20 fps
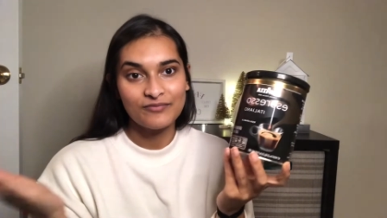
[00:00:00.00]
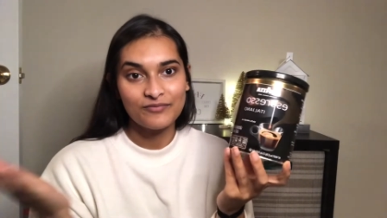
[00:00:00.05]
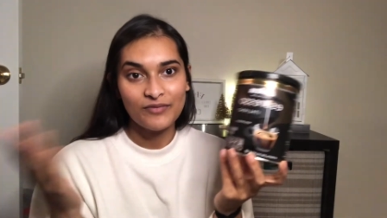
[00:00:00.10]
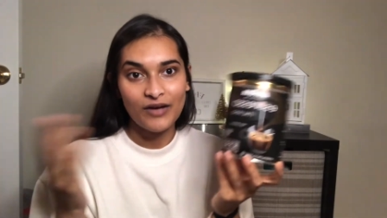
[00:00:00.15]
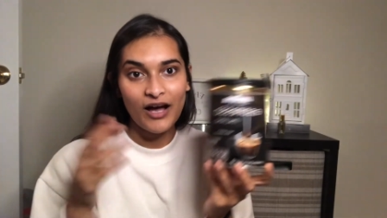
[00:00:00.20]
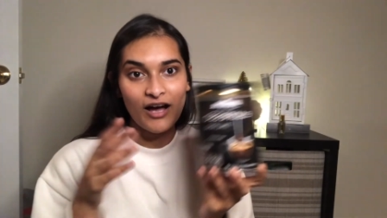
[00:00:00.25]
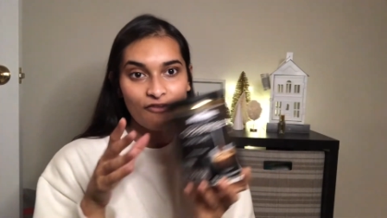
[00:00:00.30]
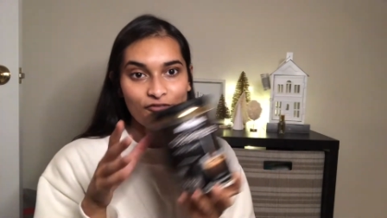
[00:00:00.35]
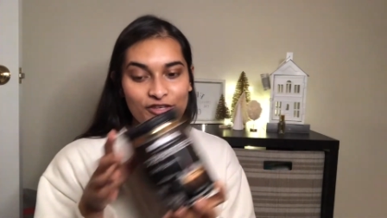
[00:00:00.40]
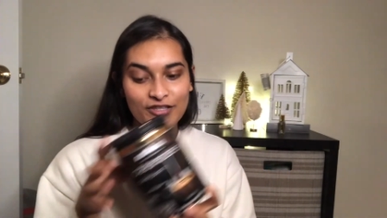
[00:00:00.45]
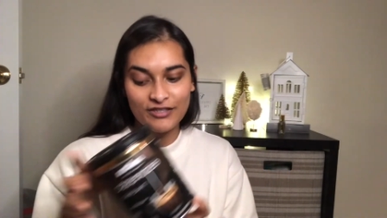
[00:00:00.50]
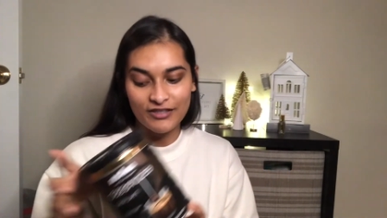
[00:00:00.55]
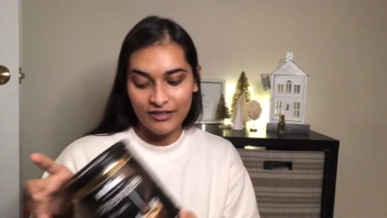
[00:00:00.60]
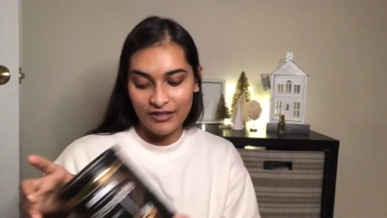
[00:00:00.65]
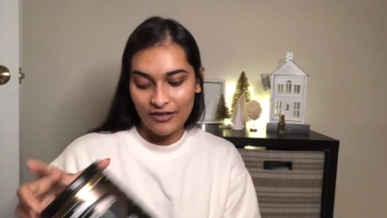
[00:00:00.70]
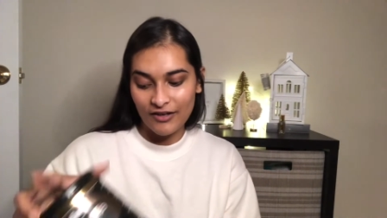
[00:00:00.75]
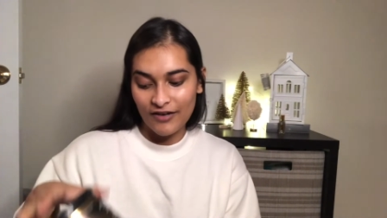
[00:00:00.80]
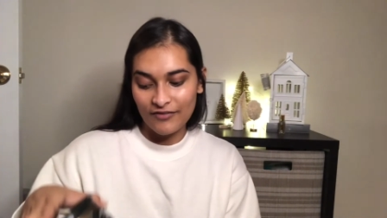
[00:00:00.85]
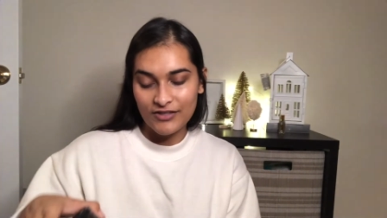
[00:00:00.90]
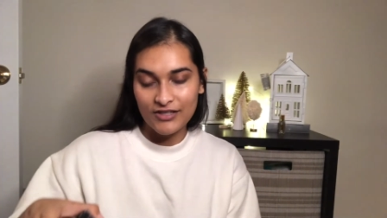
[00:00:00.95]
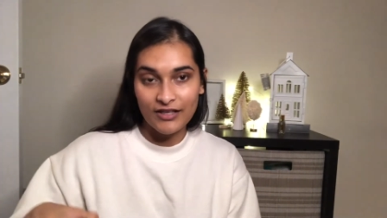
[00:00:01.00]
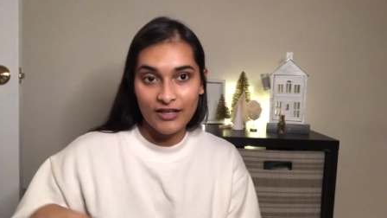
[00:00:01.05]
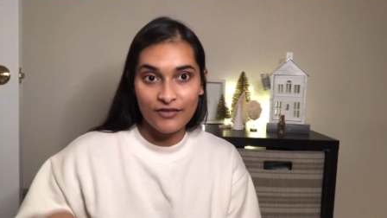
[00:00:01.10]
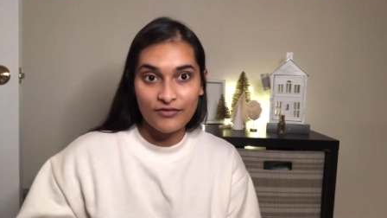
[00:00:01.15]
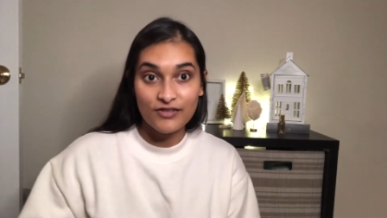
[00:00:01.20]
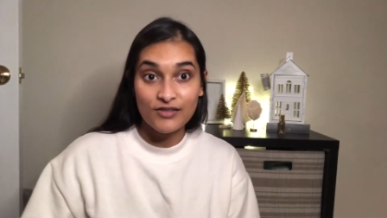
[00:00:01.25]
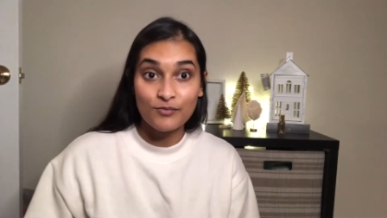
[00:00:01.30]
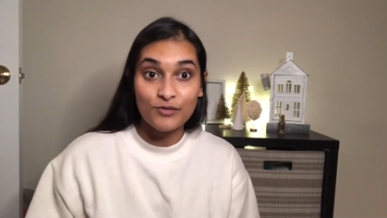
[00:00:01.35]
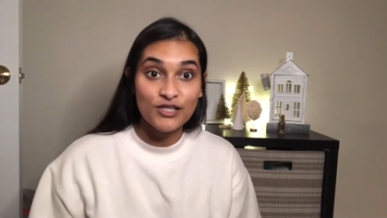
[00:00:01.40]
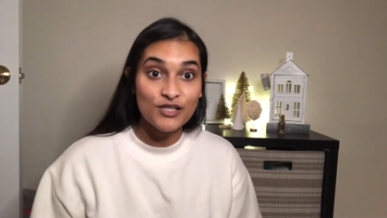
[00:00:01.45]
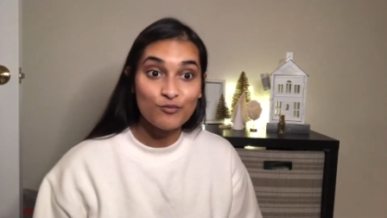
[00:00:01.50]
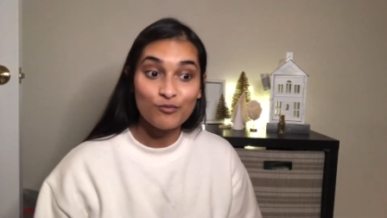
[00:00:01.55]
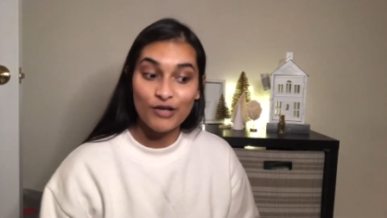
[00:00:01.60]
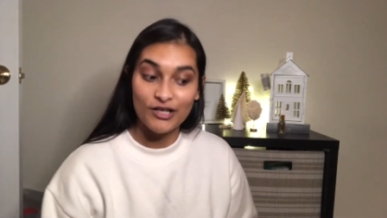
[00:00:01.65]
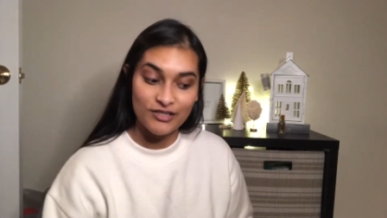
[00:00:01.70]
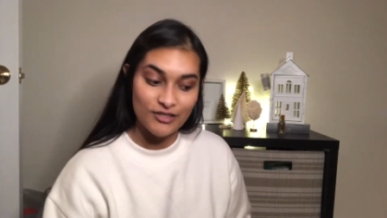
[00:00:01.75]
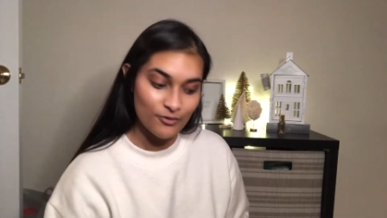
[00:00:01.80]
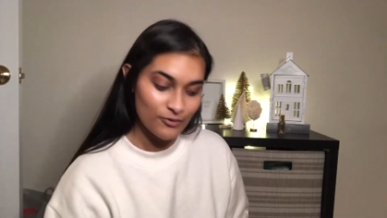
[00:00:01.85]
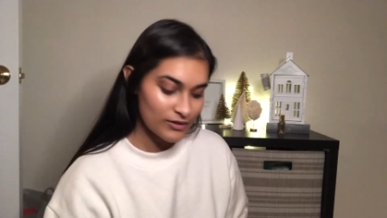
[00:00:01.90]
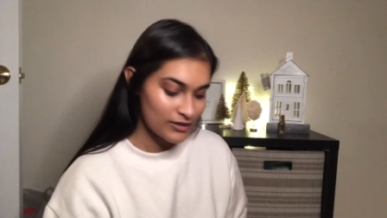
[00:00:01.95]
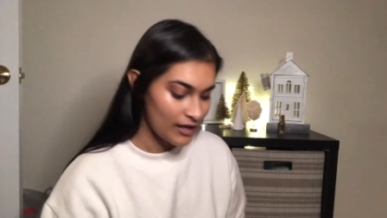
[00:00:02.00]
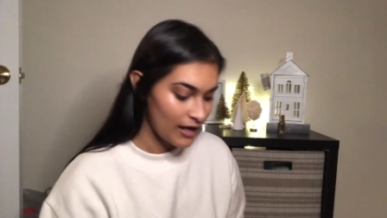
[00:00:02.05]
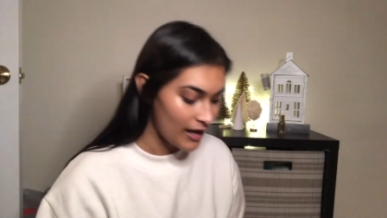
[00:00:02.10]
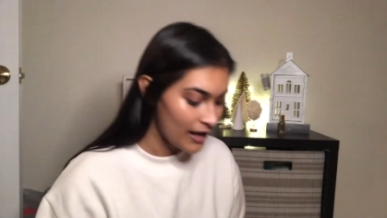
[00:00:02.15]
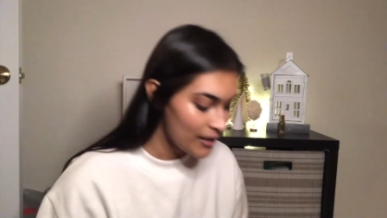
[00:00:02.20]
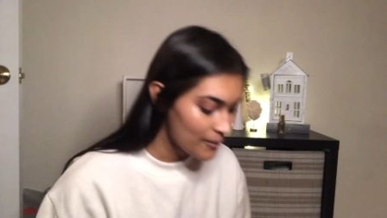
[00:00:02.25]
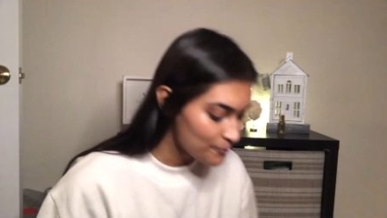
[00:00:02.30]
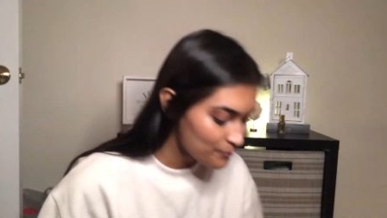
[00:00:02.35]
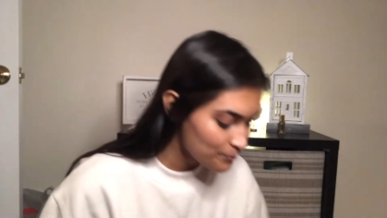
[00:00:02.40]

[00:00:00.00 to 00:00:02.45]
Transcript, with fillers: obviously have to give some espresso with that.